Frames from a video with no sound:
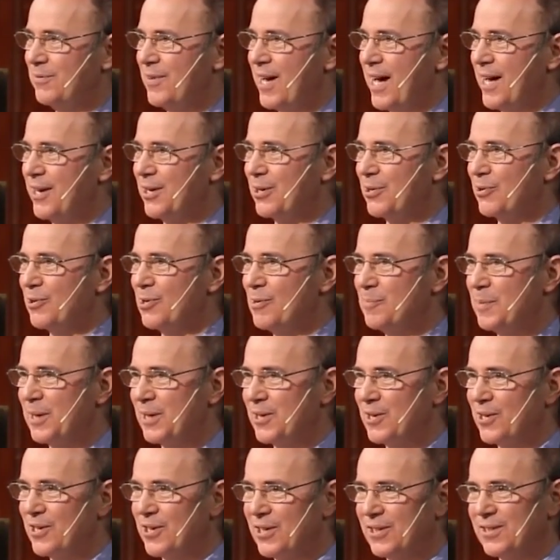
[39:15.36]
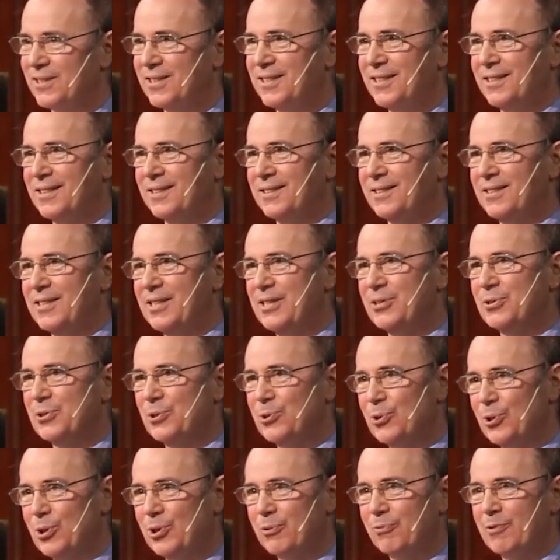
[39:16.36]
of anachromic art, these
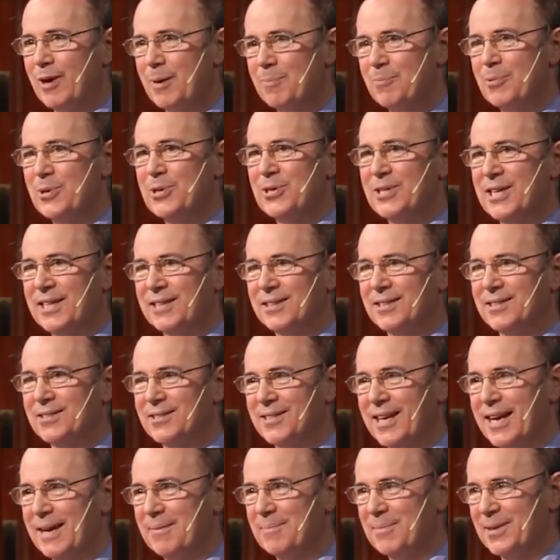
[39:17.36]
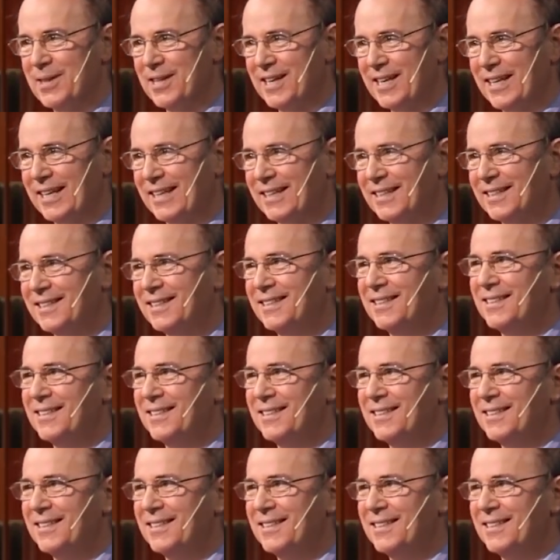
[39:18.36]
all represent the same thing,